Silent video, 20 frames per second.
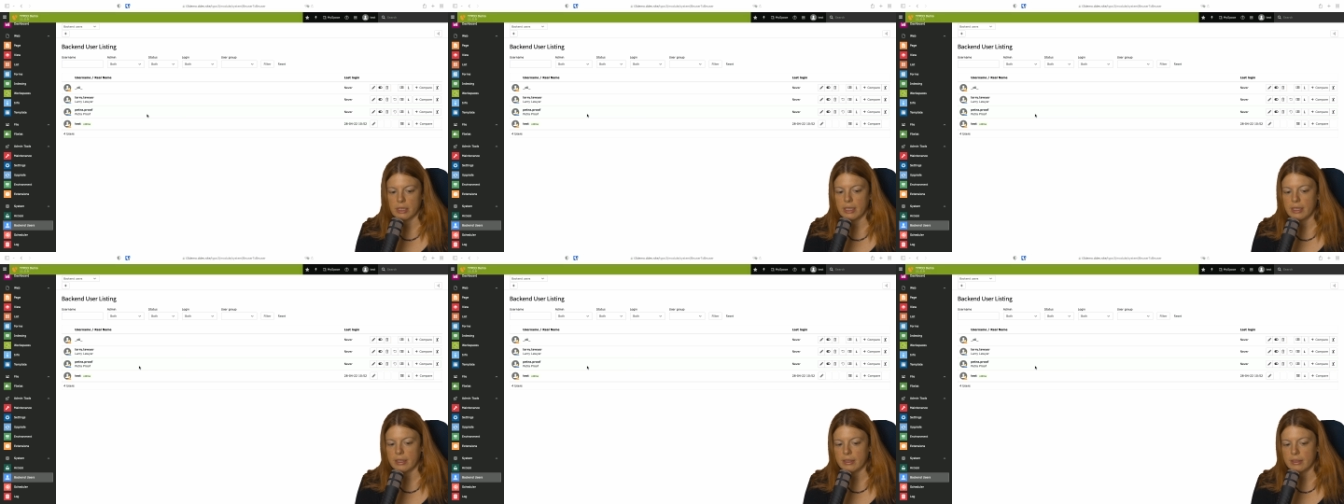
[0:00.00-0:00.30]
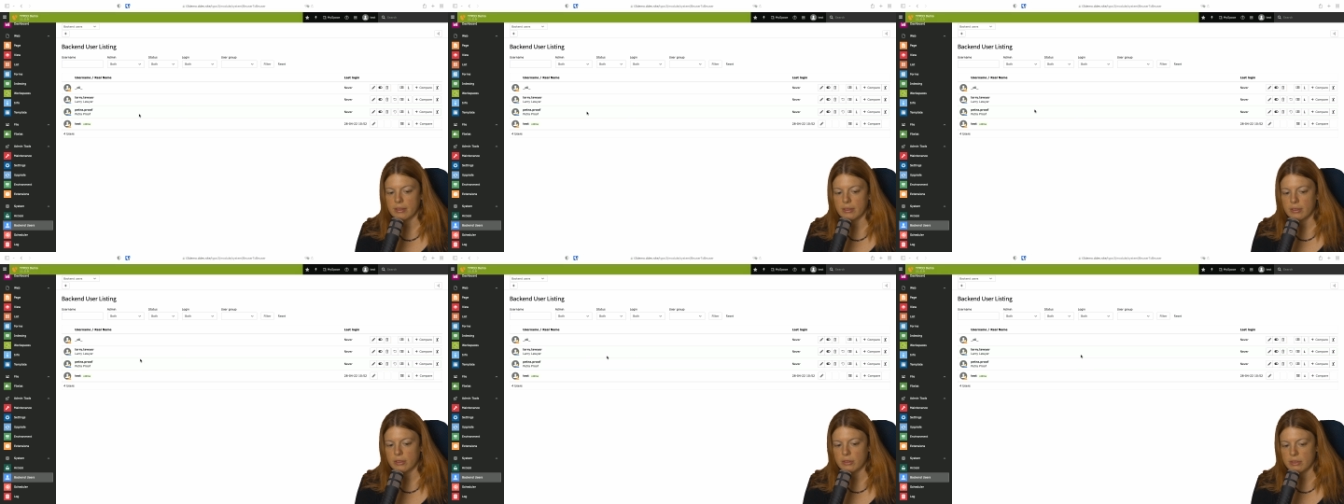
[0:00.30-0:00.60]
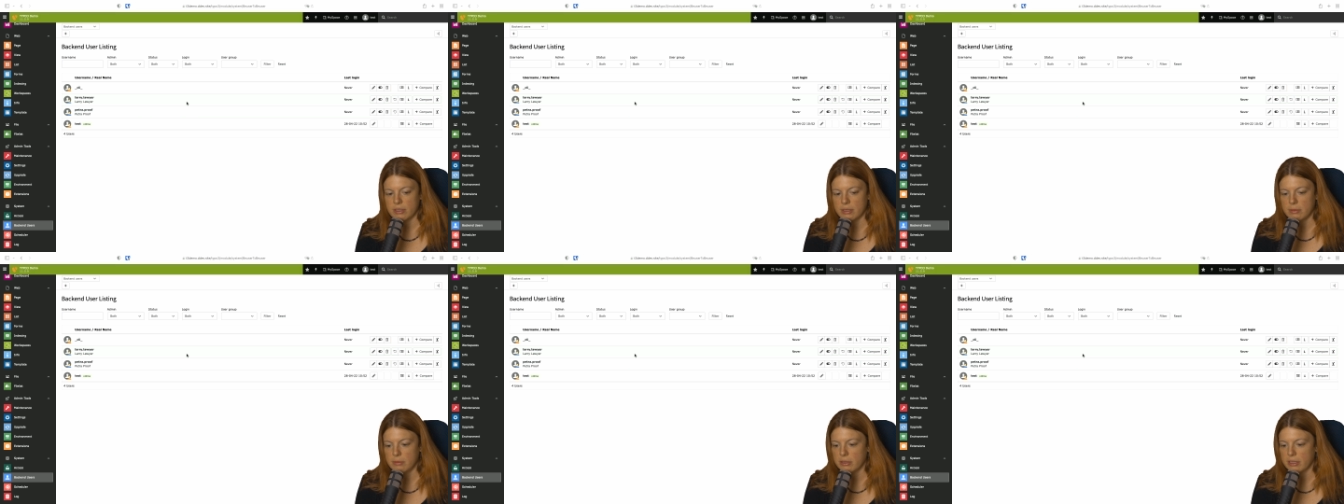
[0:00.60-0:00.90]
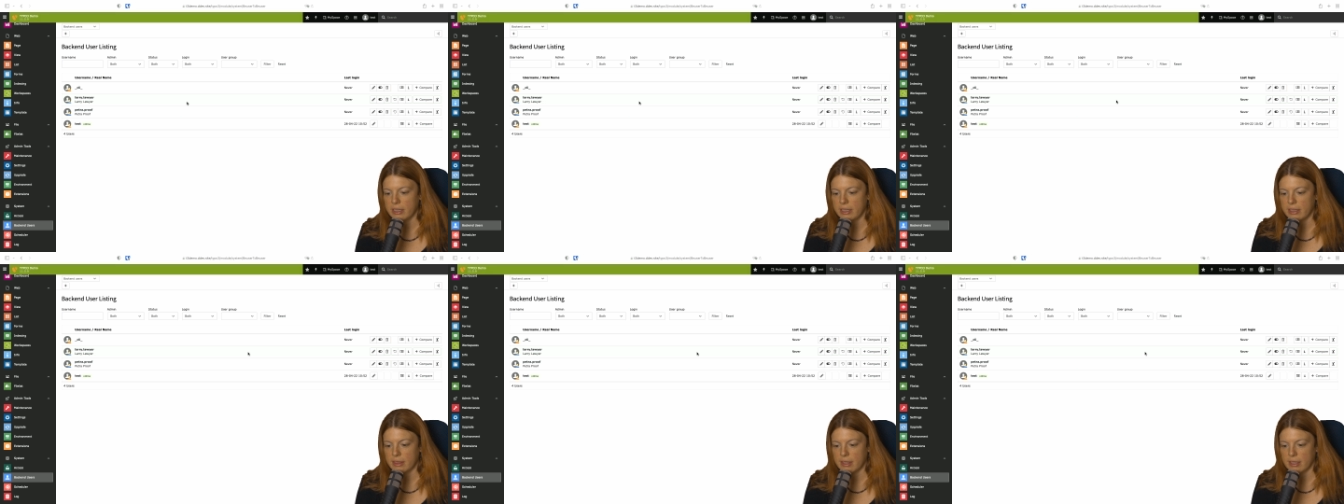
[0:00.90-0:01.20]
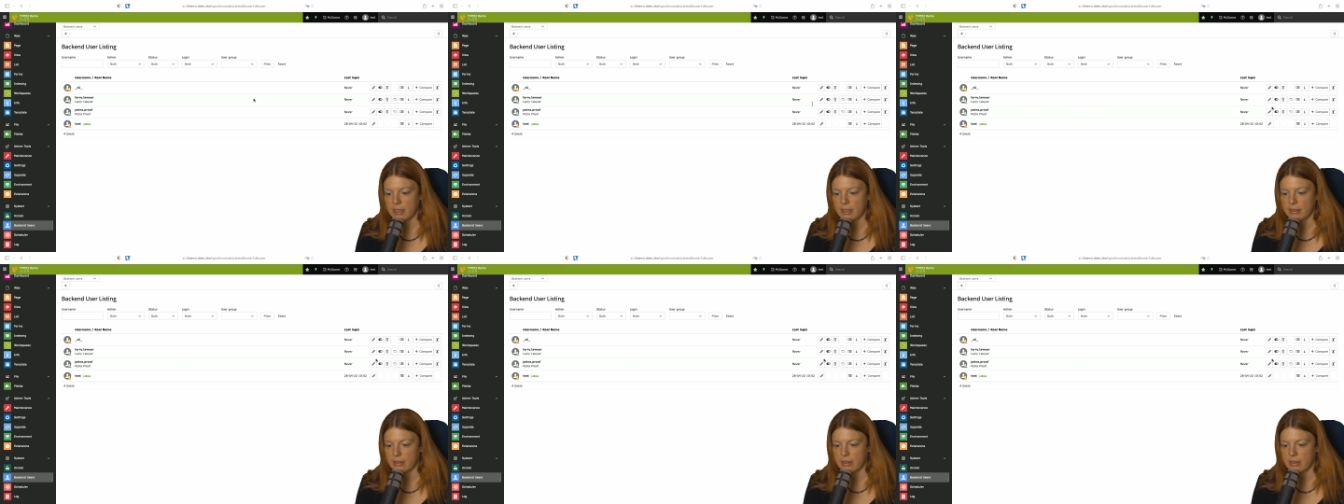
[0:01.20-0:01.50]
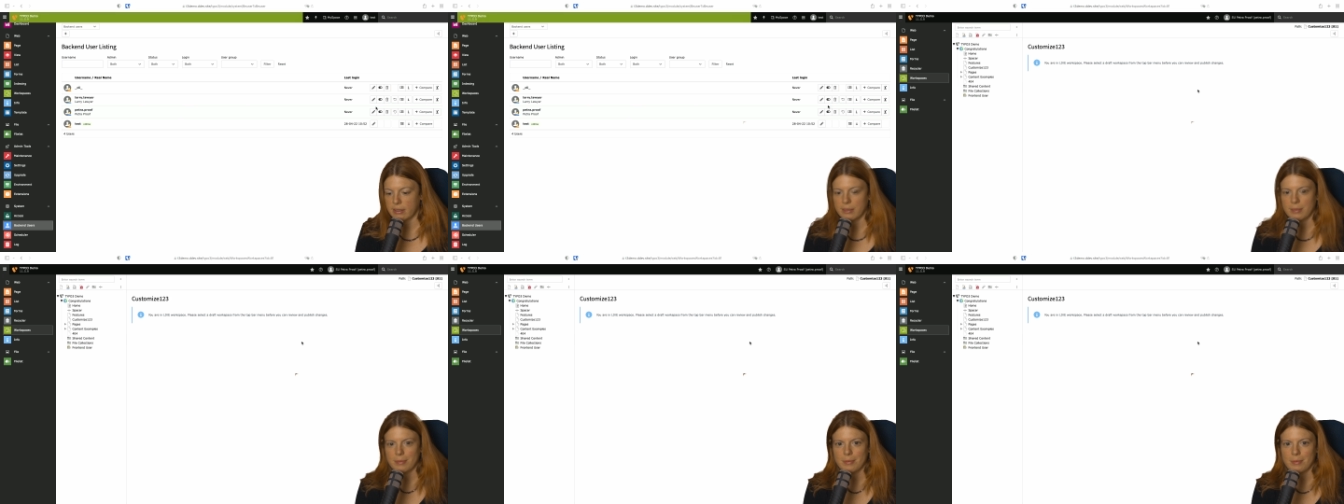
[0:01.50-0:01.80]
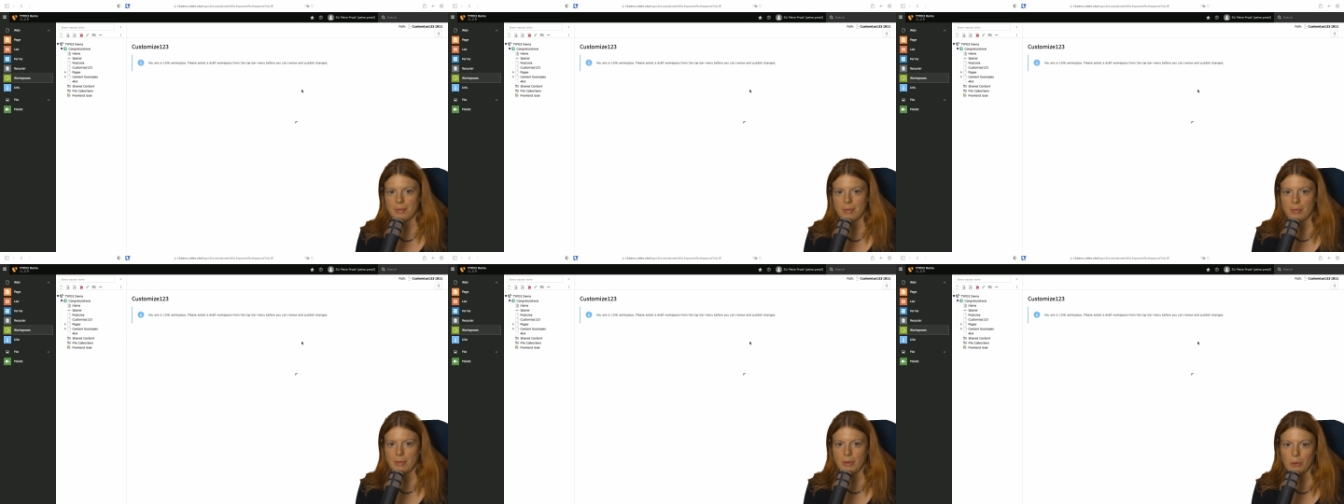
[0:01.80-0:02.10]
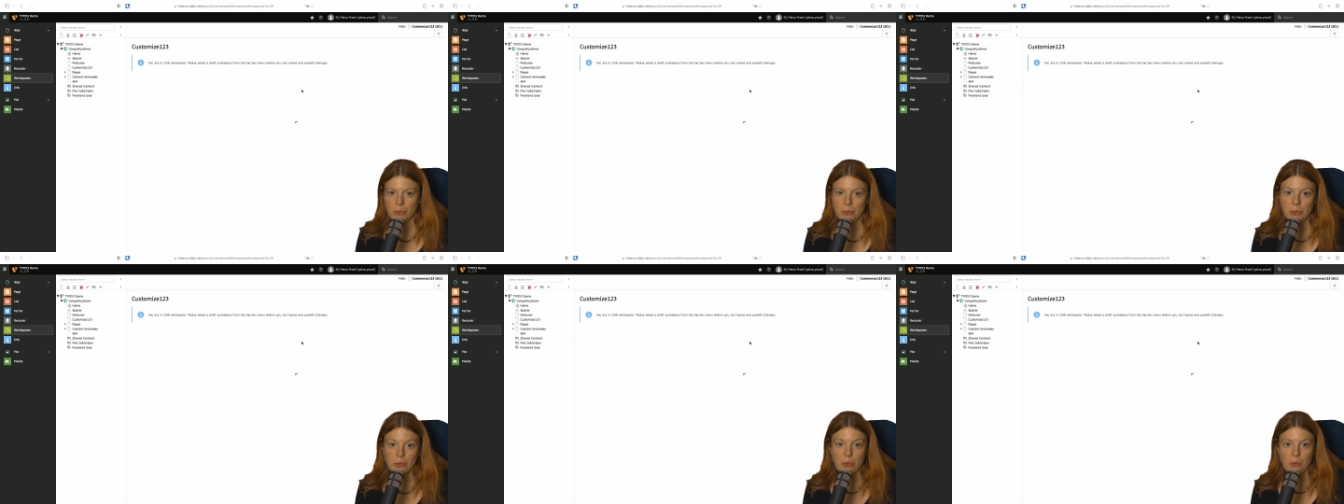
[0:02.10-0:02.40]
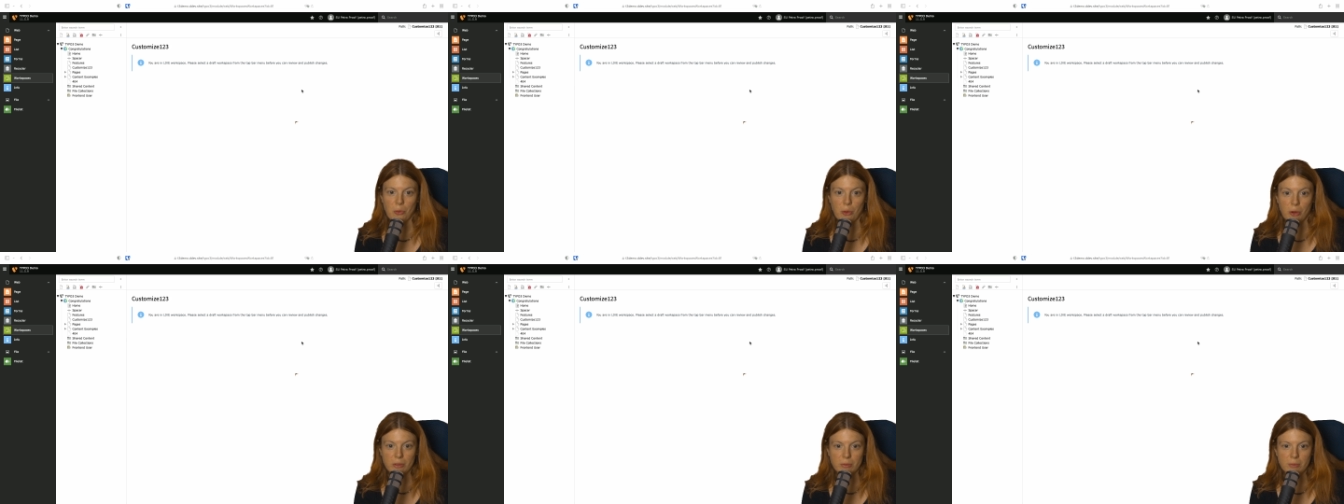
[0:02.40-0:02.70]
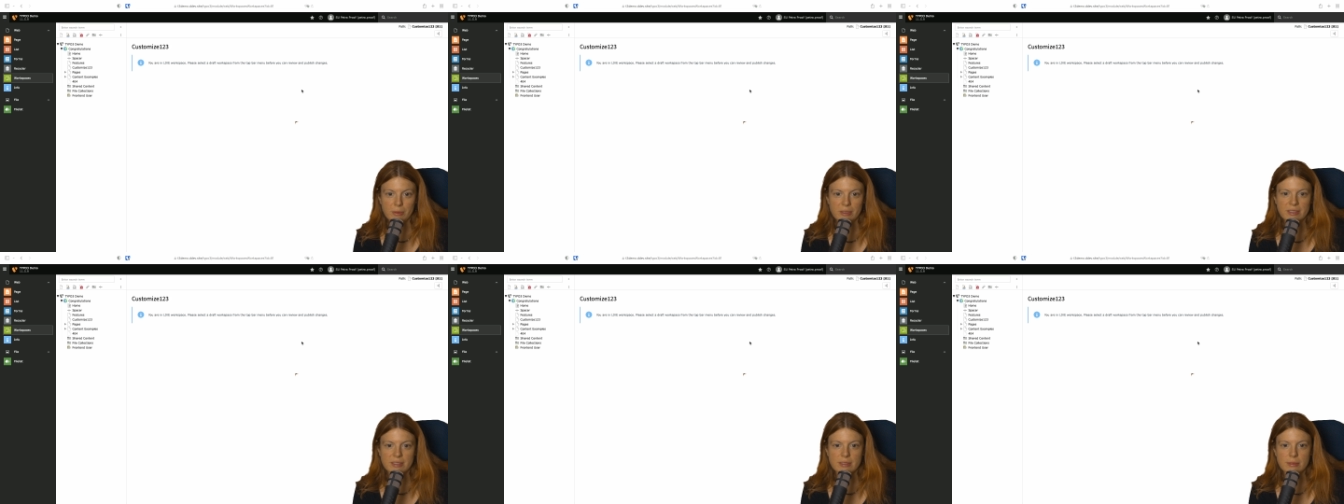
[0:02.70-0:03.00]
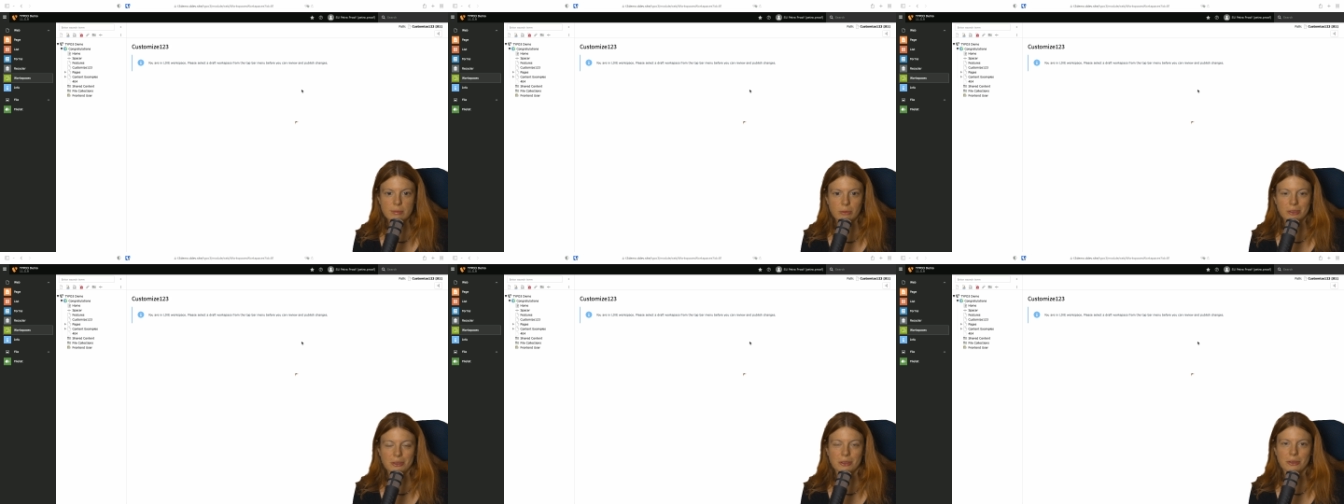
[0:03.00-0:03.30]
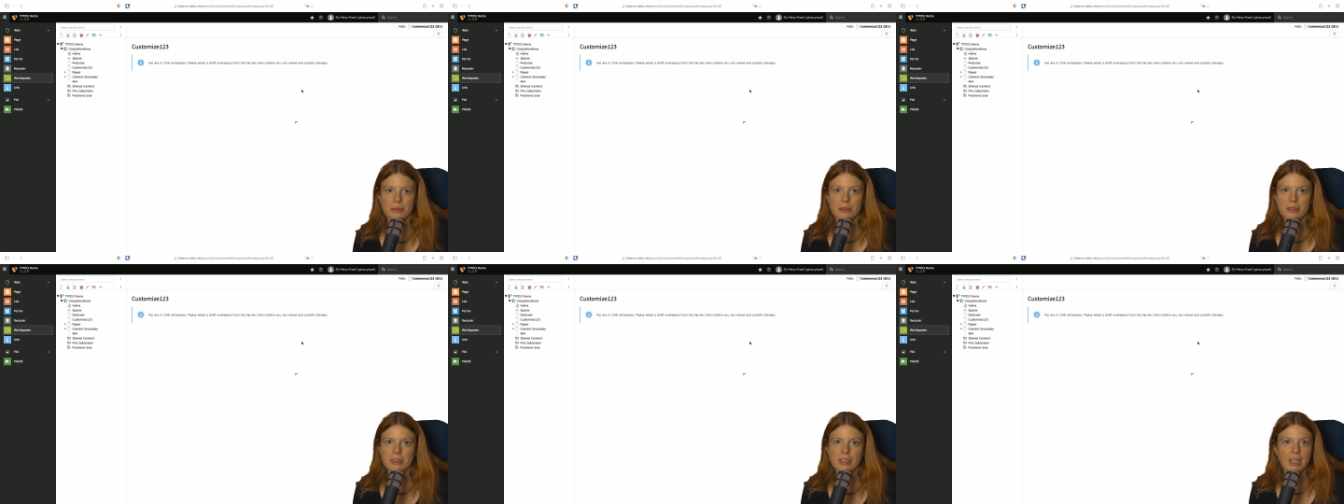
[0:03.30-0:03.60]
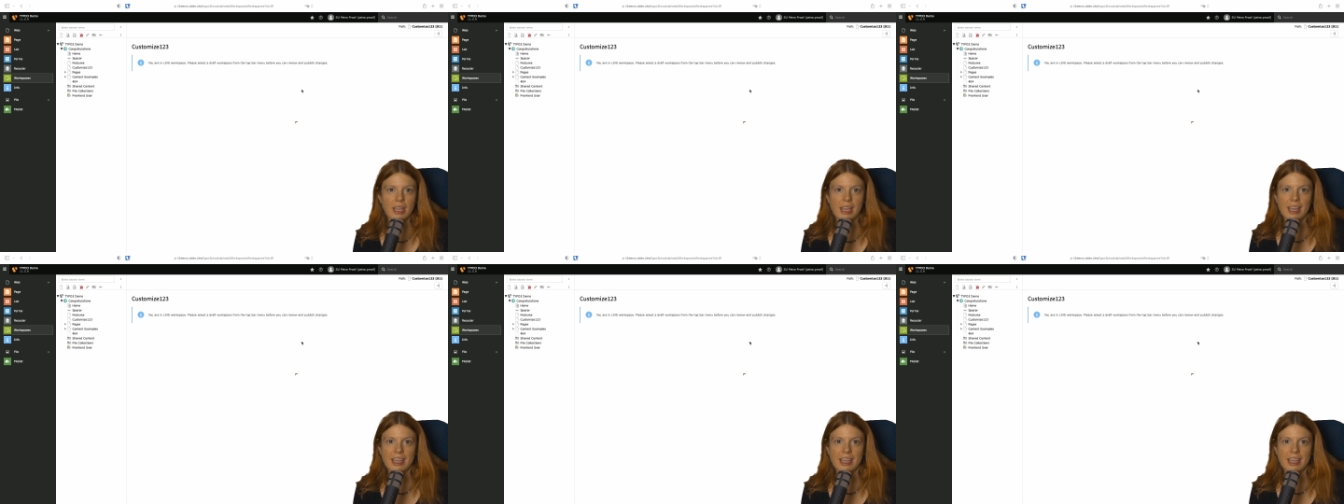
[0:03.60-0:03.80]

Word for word: And to simulate that, go to the workspaces module